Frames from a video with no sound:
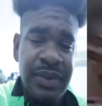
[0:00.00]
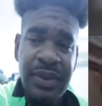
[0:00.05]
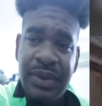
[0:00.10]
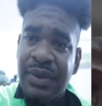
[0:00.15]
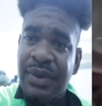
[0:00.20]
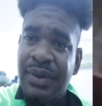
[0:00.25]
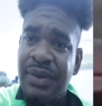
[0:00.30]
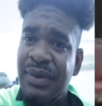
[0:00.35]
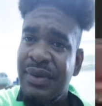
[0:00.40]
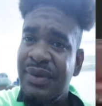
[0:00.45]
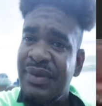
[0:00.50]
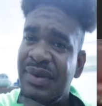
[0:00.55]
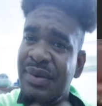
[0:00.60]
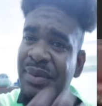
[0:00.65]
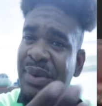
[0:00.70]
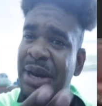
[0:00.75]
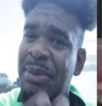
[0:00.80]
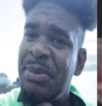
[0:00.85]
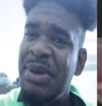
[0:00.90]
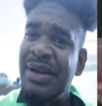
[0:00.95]
You see
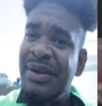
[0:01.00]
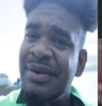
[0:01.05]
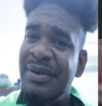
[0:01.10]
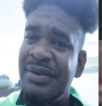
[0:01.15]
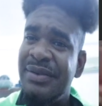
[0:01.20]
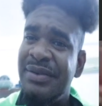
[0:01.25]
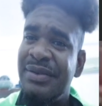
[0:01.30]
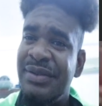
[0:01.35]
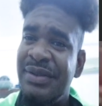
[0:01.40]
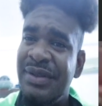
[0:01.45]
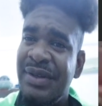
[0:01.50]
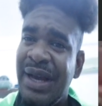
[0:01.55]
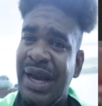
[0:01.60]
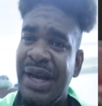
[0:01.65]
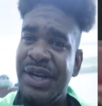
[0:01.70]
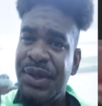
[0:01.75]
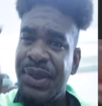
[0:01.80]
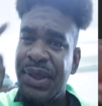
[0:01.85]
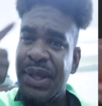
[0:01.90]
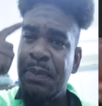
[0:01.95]
what I mean?
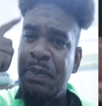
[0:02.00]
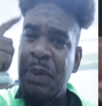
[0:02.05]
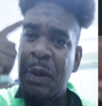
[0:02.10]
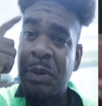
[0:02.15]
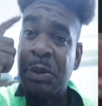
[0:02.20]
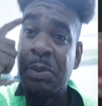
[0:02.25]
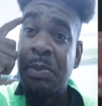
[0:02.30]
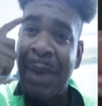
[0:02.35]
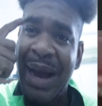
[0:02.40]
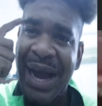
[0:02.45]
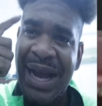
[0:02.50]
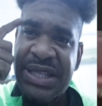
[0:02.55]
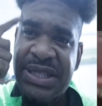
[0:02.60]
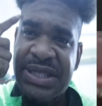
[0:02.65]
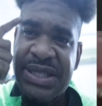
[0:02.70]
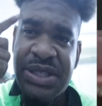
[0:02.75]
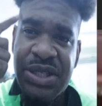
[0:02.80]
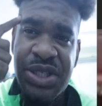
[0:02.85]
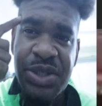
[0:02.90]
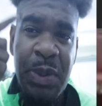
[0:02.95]
And you think people
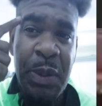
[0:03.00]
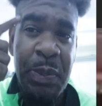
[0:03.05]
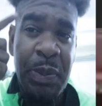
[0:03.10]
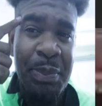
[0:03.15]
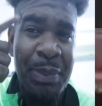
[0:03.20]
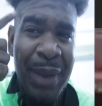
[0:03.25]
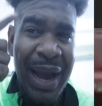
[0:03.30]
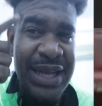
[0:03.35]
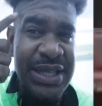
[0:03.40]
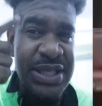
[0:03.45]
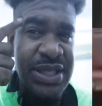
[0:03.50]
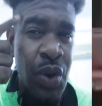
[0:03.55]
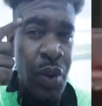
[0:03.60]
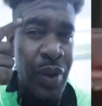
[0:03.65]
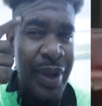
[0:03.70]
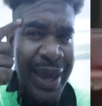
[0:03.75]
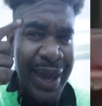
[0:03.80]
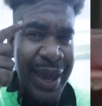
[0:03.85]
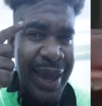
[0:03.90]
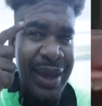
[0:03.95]
minds
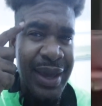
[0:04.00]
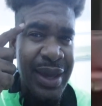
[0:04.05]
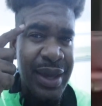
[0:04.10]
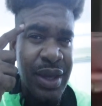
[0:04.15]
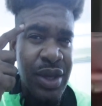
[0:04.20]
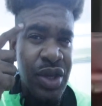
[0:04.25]
okay?